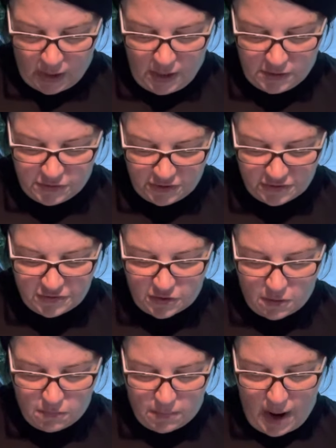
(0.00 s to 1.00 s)
and just
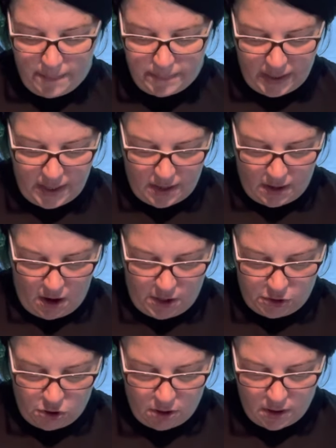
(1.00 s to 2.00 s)
start wrapping it
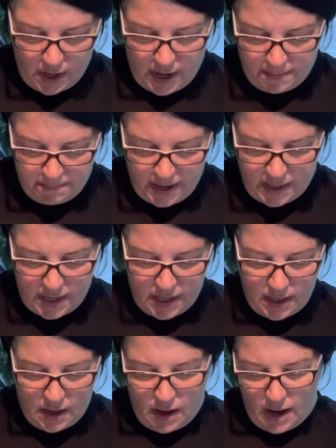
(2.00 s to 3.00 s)
under and
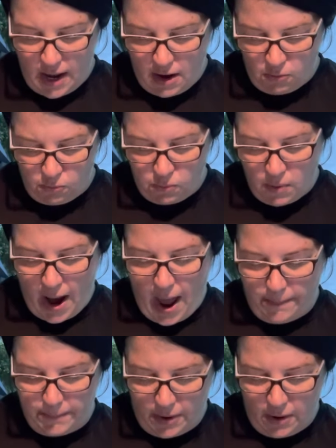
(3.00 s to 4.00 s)
making a
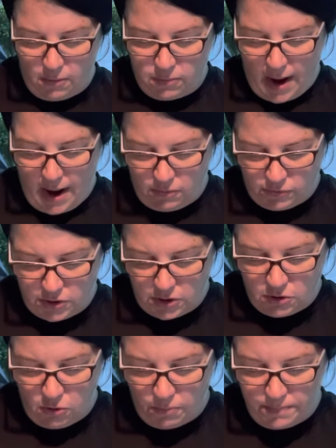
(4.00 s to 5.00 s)
wrap around
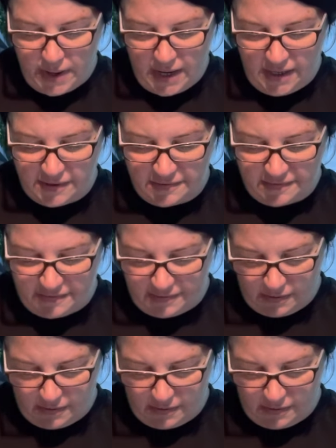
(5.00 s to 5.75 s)
your base